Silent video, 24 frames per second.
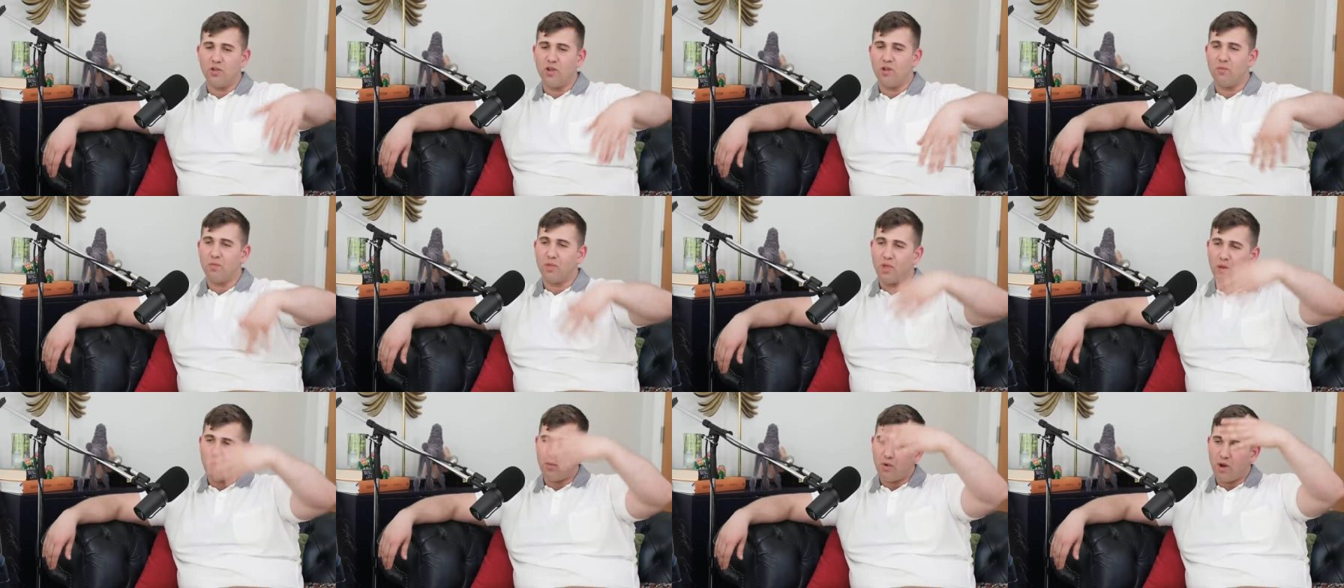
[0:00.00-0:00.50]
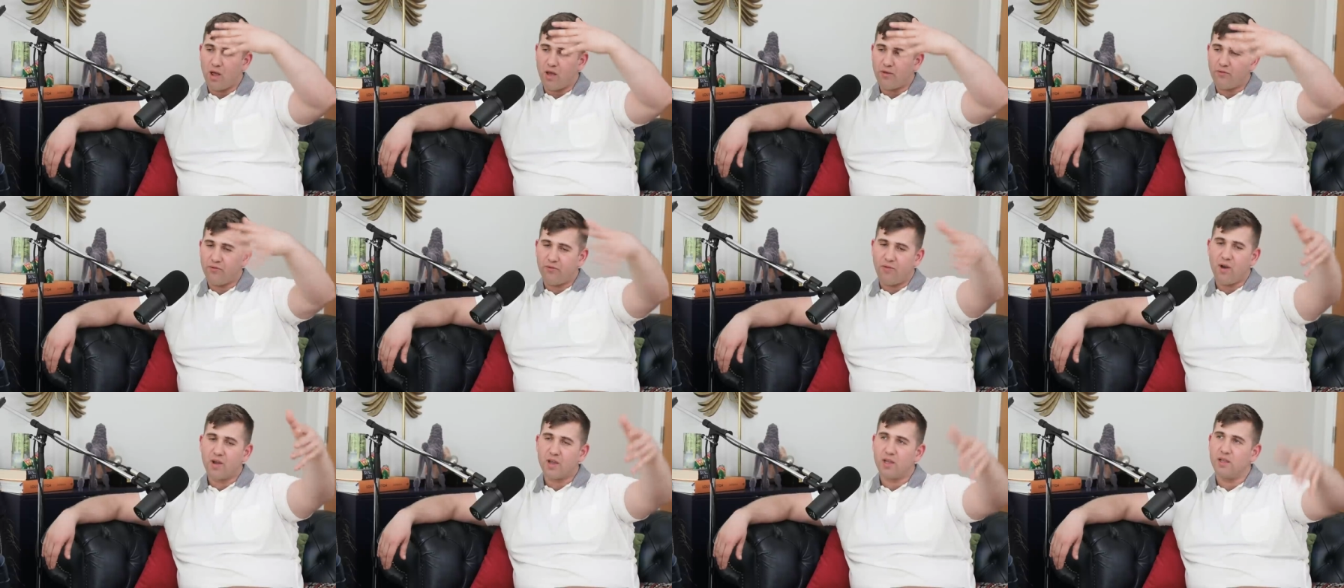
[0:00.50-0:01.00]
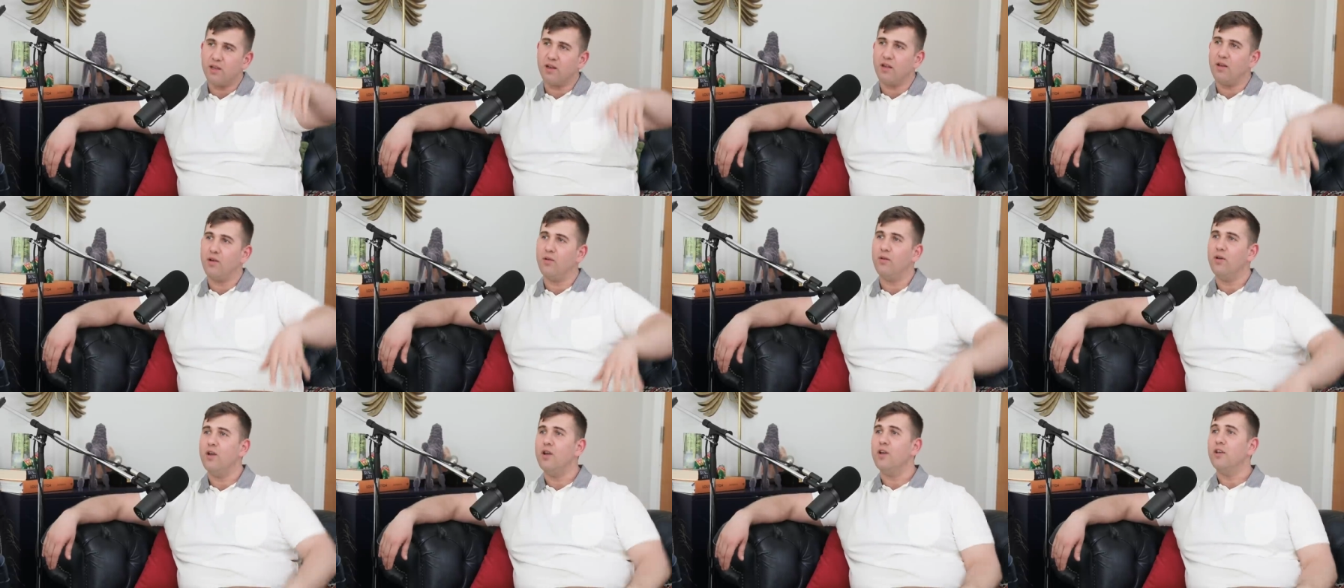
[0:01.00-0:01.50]
to him, and I'm like, fucking
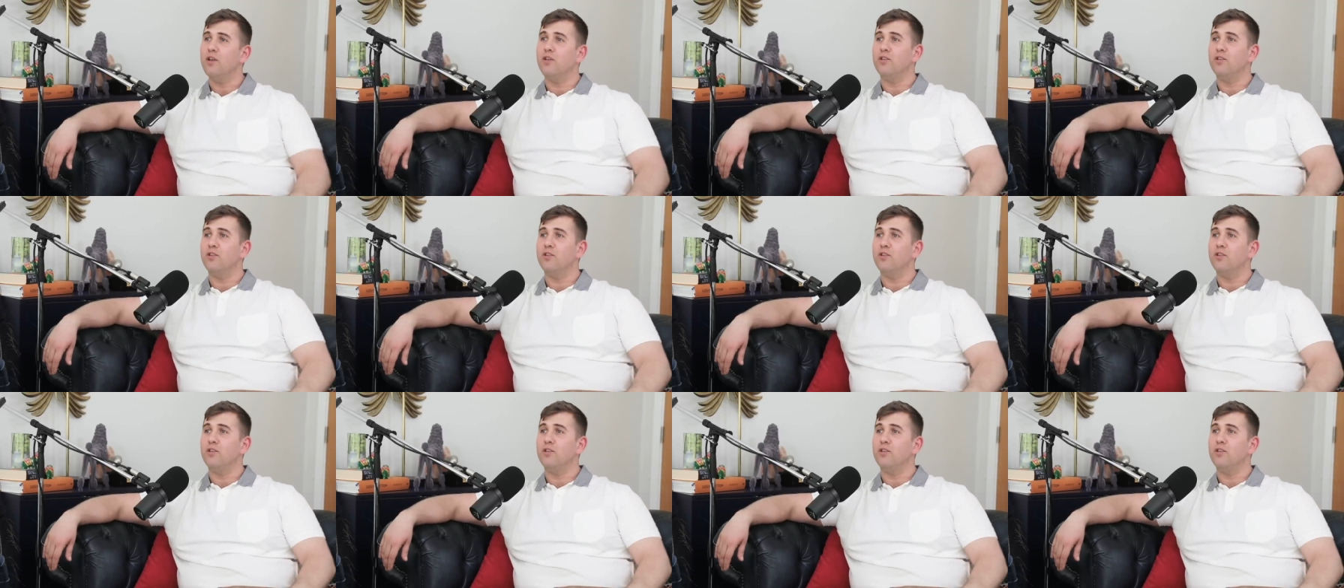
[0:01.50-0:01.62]
hell,